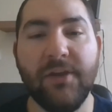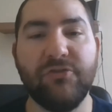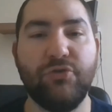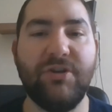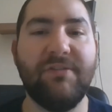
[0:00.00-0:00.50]

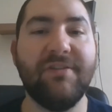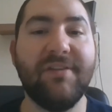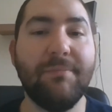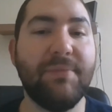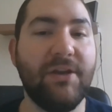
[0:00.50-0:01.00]
So Jesus
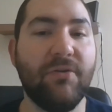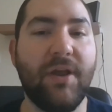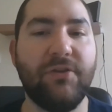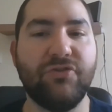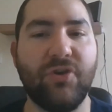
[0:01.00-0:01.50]
sent Peter
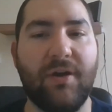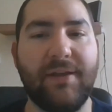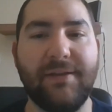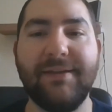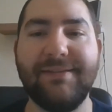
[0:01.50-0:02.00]
and
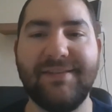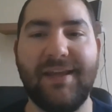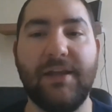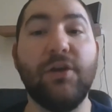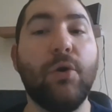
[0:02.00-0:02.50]
John,
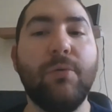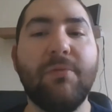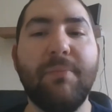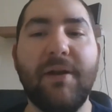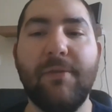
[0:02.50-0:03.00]
saying, "Go and
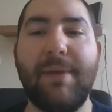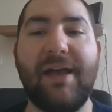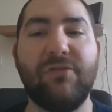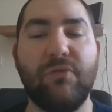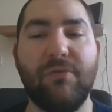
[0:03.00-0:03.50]
prepare the
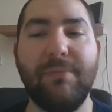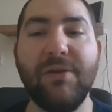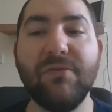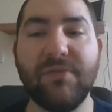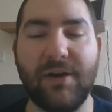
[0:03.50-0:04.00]
Passover
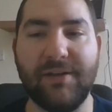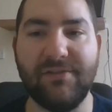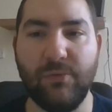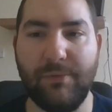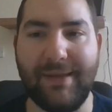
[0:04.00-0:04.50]
meal for us
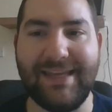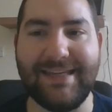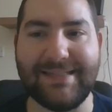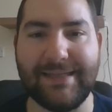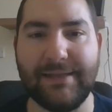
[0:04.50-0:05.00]
that we may
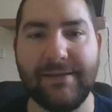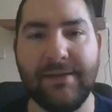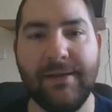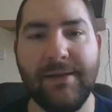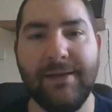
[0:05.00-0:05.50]
eat it."
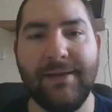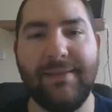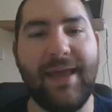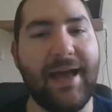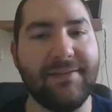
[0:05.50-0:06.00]

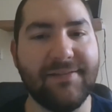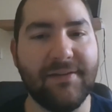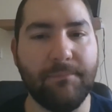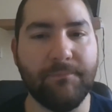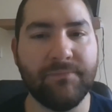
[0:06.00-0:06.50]
They asked
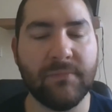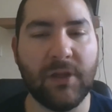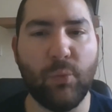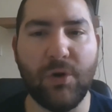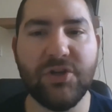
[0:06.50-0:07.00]
him,
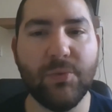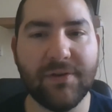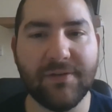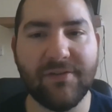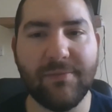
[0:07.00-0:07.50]
"Where do you
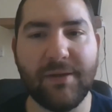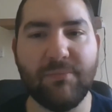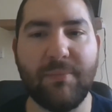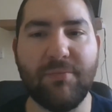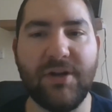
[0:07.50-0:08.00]
want us to
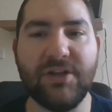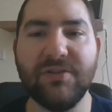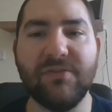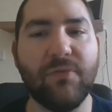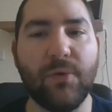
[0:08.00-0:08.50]
make
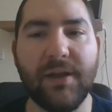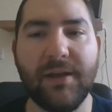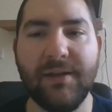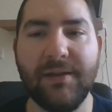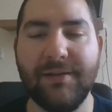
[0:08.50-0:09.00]
preparations for
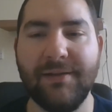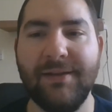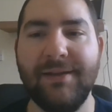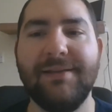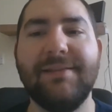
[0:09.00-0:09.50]
it?"
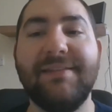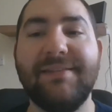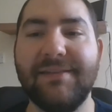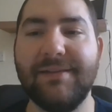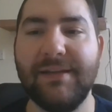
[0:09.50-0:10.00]

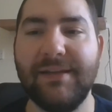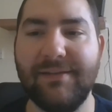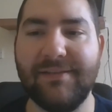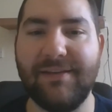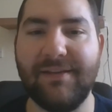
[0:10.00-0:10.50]
"Listen," he
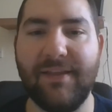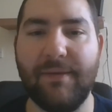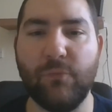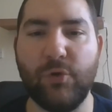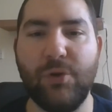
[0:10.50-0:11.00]
said to
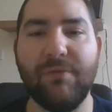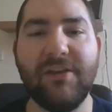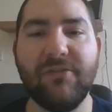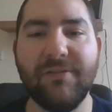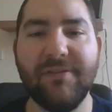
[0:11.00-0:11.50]
them, "when you have
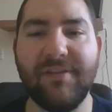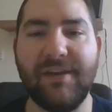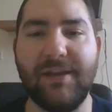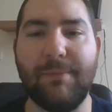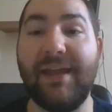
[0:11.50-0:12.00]
entered the
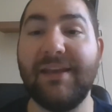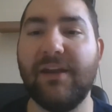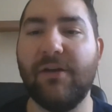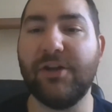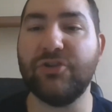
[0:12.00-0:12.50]
city, a man
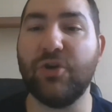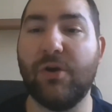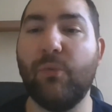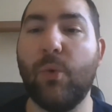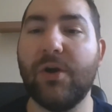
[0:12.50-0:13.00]
carrying a jar
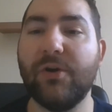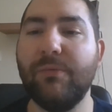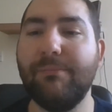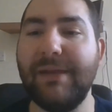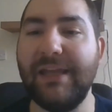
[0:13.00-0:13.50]
of water
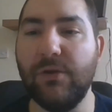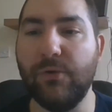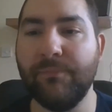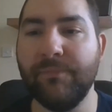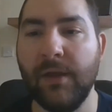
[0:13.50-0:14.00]
will meet
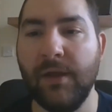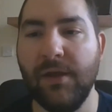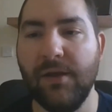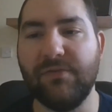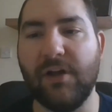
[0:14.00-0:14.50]
you.
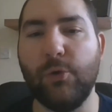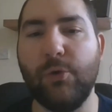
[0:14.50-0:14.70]
Follow